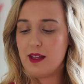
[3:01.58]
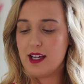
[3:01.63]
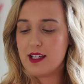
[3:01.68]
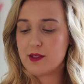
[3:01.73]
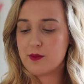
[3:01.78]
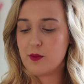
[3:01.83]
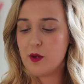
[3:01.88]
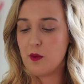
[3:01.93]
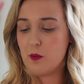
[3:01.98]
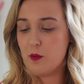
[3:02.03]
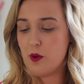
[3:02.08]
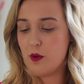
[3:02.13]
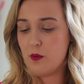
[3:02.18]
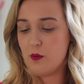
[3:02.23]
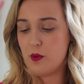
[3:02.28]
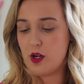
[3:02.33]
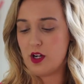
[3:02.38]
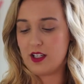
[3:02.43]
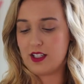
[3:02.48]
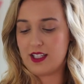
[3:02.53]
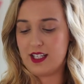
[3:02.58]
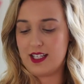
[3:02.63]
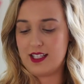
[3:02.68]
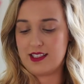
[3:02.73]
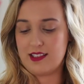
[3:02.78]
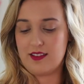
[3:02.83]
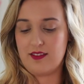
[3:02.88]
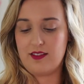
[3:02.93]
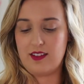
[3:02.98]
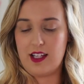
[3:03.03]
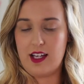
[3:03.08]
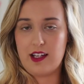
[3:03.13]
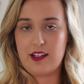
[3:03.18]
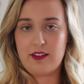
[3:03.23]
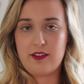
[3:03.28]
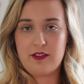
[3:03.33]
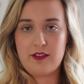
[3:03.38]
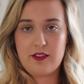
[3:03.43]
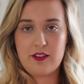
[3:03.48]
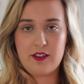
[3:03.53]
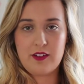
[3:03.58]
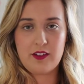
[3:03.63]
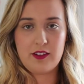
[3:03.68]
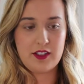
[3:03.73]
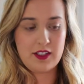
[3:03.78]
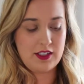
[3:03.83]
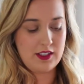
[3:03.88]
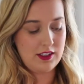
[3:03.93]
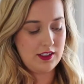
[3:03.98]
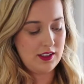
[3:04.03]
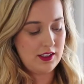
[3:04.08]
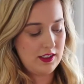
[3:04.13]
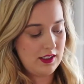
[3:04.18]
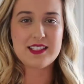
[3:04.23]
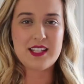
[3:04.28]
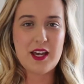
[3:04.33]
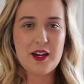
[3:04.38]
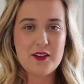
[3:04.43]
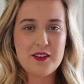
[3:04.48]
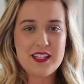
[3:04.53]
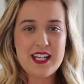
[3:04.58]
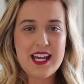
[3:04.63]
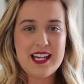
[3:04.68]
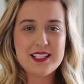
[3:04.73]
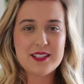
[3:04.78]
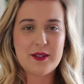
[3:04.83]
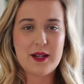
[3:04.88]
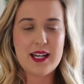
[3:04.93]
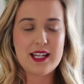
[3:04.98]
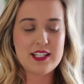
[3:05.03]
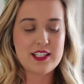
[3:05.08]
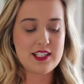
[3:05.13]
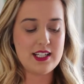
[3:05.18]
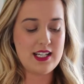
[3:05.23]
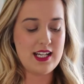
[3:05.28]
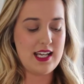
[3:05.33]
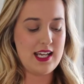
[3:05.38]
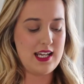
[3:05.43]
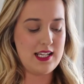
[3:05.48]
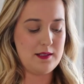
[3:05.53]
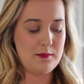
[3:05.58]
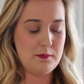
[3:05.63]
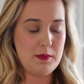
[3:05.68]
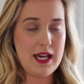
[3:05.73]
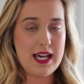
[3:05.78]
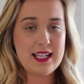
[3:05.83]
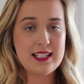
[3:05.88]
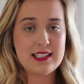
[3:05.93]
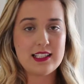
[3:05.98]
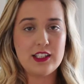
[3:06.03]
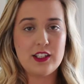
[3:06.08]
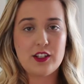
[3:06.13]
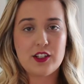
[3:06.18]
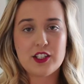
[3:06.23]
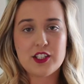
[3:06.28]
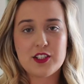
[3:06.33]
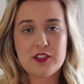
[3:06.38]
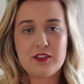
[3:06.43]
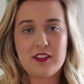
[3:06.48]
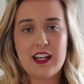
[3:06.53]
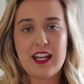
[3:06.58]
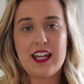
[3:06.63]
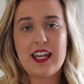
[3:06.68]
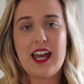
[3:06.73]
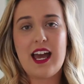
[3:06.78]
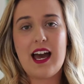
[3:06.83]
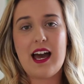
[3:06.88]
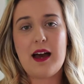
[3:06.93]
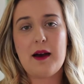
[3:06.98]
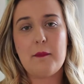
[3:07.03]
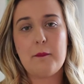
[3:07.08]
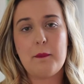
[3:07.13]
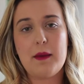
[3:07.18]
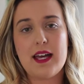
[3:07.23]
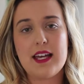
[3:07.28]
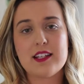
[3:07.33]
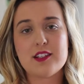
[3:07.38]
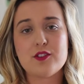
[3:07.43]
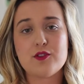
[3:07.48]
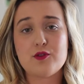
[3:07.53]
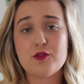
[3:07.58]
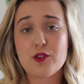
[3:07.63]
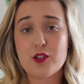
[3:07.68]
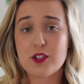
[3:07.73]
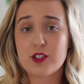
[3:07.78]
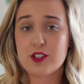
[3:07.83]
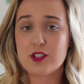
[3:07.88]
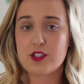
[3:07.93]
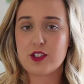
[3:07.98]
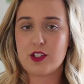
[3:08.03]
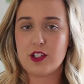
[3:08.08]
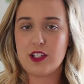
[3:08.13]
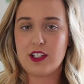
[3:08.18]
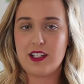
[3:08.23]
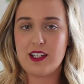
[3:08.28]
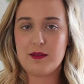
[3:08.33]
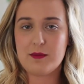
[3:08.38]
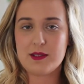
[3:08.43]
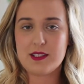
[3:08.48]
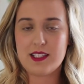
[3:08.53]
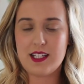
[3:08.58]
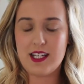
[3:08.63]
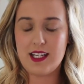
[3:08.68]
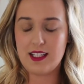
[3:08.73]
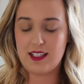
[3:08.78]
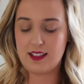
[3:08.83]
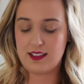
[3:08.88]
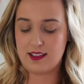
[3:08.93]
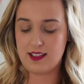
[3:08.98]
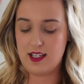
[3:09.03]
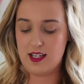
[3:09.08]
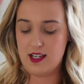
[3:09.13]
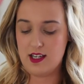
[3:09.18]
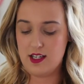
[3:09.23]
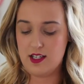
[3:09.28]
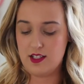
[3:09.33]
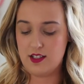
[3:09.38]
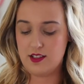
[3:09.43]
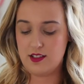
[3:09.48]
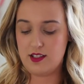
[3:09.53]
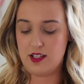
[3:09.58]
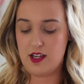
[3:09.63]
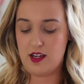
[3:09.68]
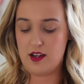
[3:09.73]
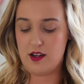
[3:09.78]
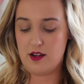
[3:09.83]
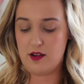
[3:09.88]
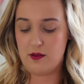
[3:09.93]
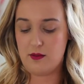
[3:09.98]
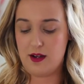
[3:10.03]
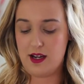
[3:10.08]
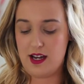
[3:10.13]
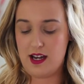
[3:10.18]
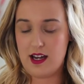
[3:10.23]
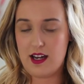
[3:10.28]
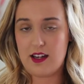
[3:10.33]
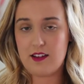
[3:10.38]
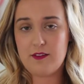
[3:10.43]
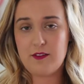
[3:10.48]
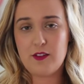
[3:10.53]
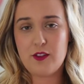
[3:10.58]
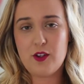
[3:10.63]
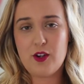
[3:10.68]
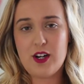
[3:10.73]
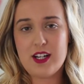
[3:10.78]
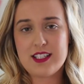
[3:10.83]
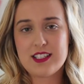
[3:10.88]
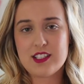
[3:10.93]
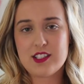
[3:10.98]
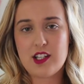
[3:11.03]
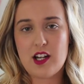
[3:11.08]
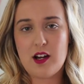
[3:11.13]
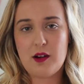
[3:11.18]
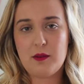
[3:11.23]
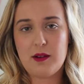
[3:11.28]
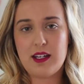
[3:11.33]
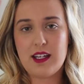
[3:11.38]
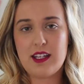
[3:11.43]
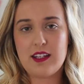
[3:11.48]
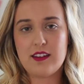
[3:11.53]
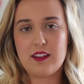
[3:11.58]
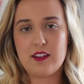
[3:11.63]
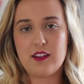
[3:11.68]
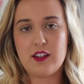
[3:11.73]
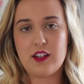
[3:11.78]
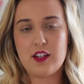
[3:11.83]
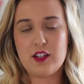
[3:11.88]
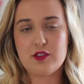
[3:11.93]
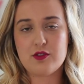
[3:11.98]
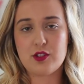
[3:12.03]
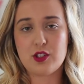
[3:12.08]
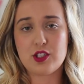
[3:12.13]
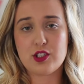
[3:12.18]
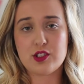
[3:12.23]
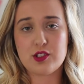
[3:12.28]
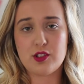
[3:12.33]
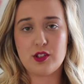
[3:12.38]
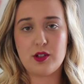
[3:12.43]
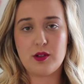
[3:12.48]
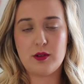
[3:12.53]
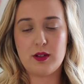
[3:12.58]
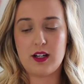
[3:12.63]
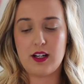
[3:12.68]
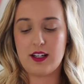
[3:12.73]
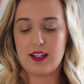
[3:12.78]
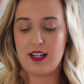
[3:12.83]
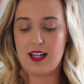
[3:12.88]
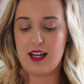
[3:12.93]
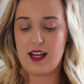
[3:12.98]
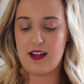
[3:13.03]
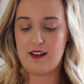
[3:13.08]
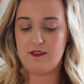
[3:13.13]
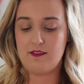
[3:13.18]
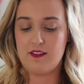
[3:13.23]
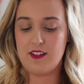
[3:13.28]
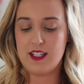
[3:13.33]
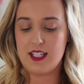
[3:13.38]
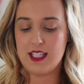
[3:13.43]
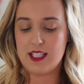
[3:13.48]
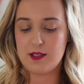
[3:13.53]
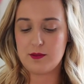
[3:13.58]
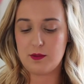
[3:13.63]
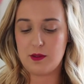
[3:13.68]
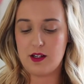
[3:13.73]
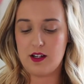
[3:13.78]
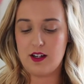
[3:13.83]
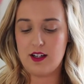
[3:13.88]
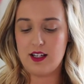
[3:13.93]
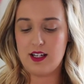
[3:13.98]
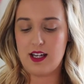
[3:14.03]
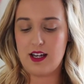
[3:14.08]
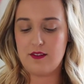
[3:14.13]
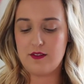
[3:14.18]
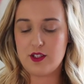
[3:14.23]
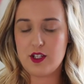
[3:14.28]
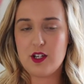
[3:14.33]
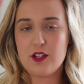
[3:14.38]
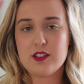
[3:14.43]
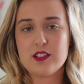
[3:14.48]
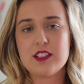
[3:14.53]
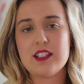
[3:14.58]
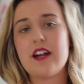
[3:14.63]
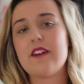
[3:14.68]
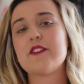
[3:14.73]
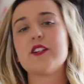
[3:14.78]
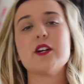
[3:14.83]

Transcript: that's 111 Kiss of Life. So the next question is best luxury and best drugstore lipsticks. So I thought I'd start with the drugstore one, and for this one I've chosen